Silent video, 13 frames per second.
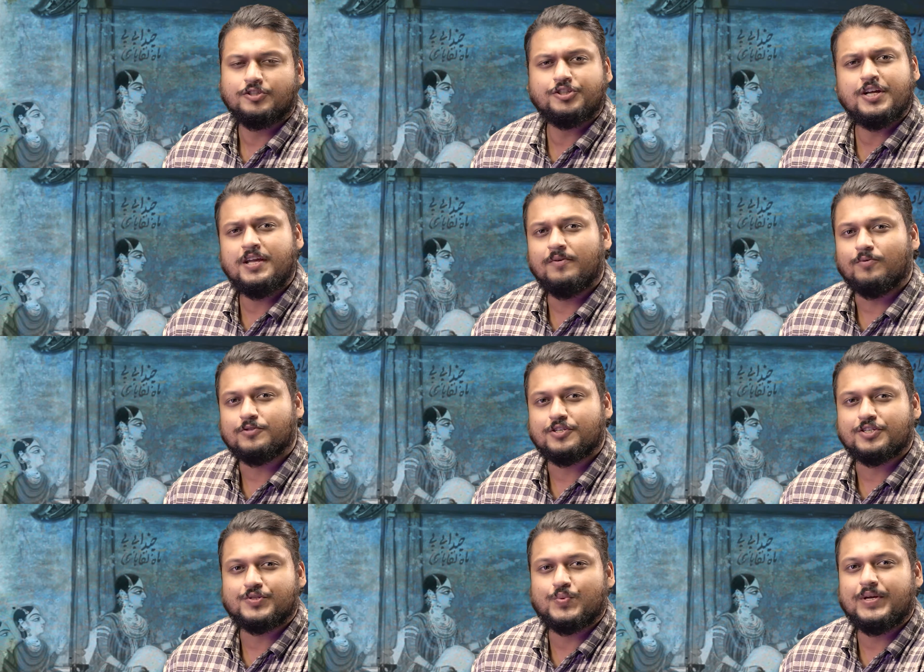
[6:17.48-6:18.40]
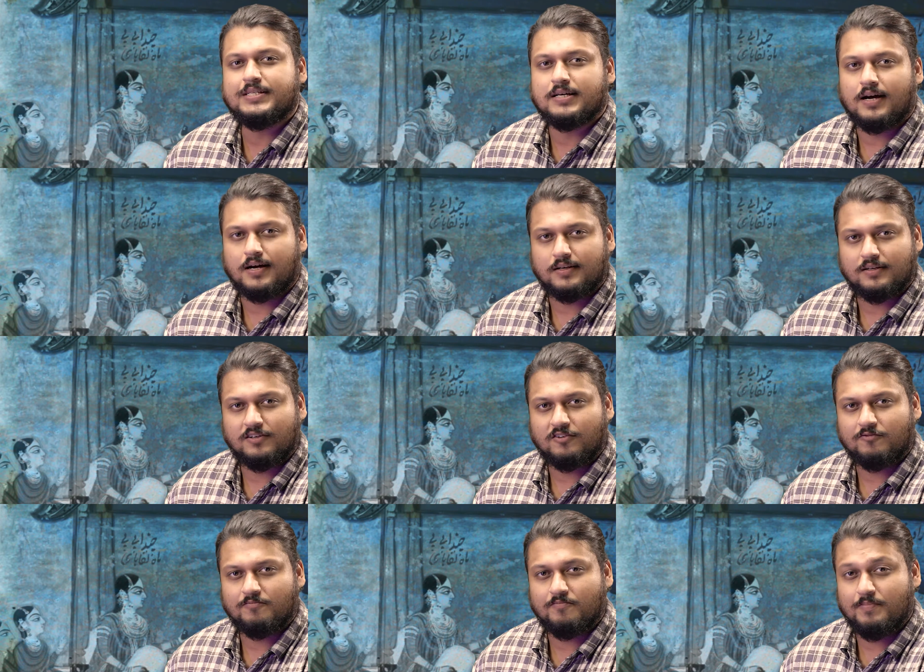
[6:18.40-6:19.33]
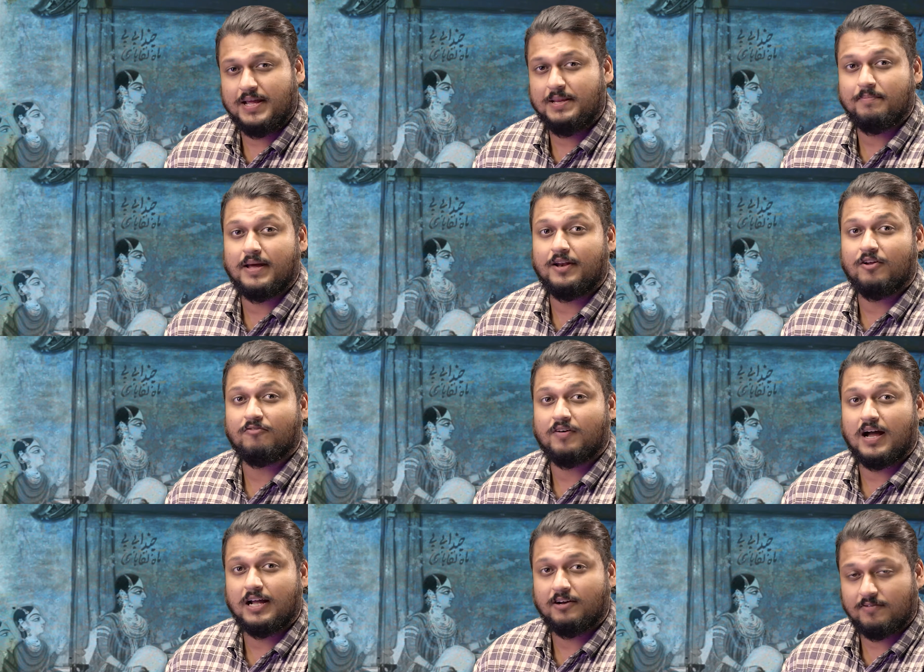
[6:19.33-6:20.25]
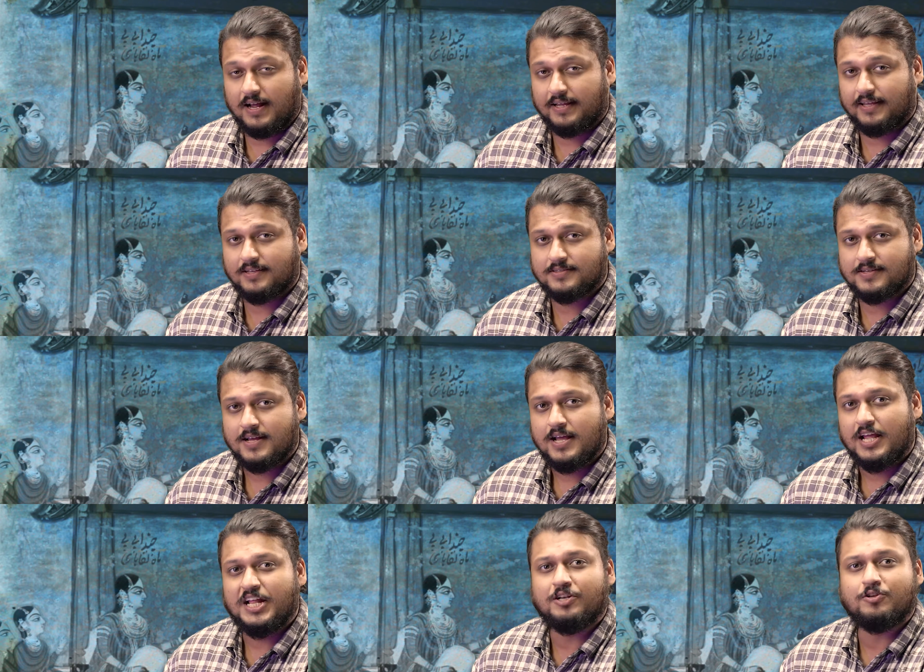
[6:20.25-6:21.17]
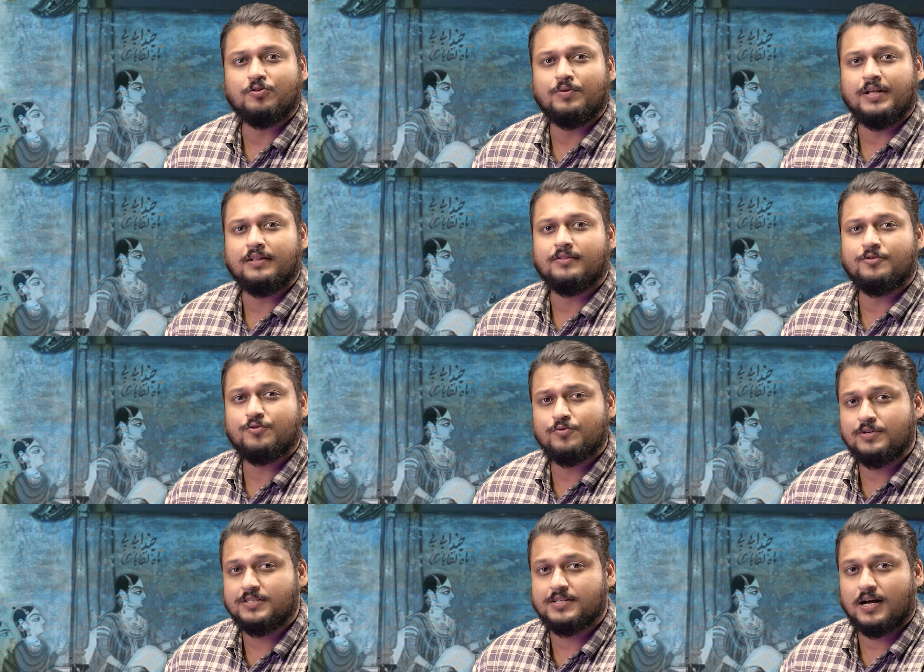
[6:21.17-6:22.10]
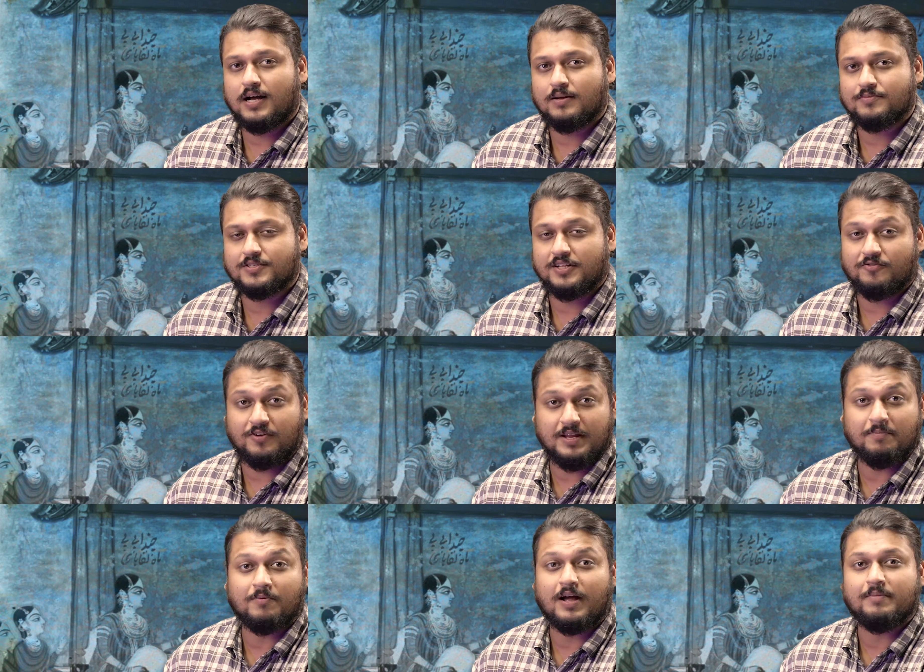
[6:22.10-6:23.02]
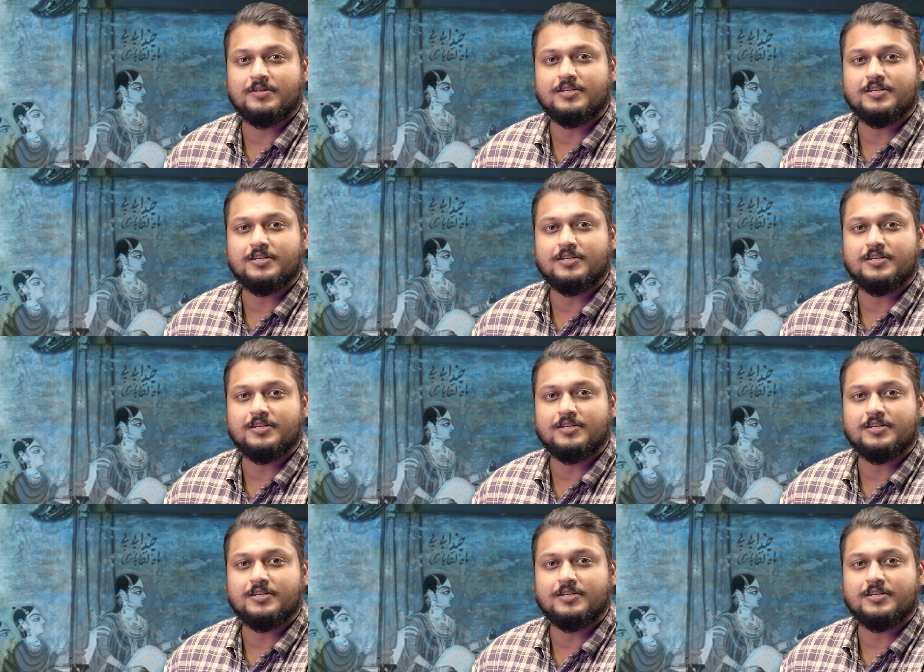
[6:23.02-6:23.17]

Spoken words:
She was the sweetheart of many men of high rankings, including two Nizams and three prime